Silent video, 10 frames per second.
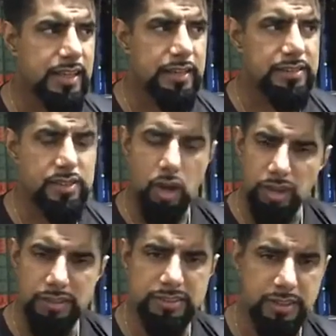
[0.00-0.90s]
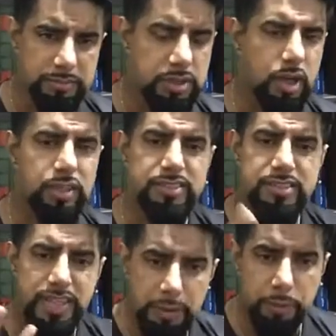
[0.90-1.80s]
scholars, some scholars
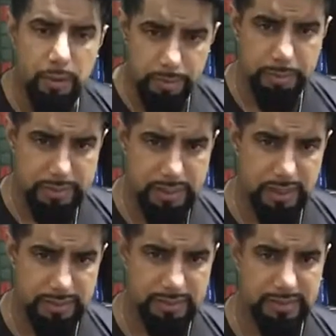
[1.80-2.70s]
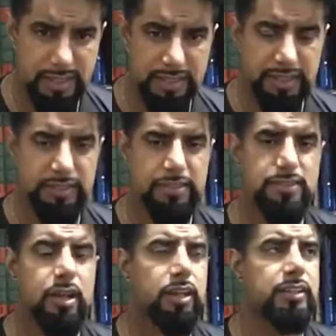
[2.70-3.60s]
did problematize these hadith.
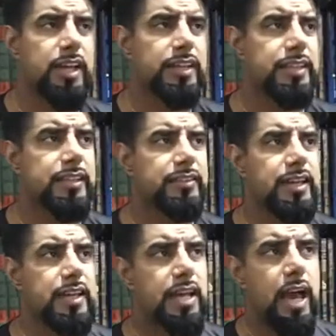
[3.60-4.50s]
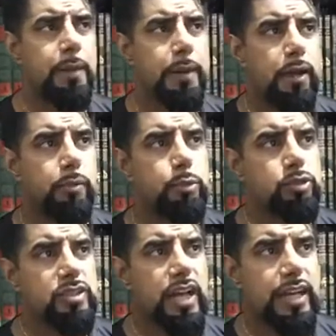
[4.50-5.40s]
The, the hadith about
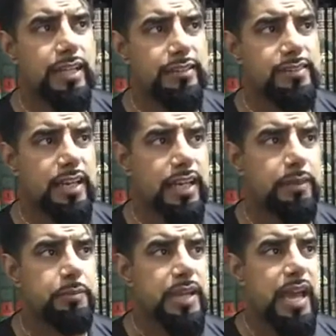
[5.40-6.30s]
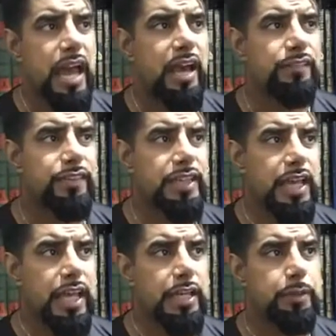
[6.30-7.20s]
Musa alayhi salam having
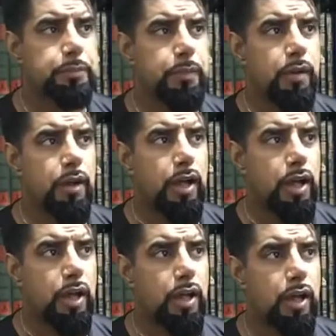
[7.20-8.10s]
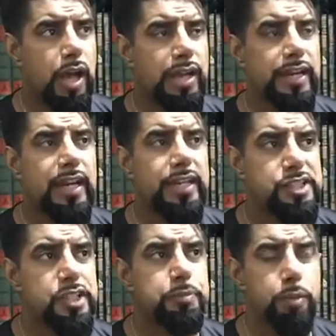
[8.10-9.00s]
a uh, an
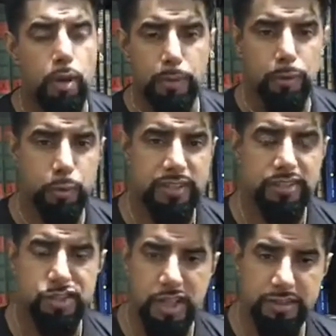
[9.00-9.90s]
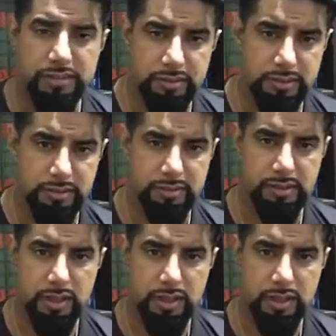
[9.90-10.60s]
alleged problem with his genitals.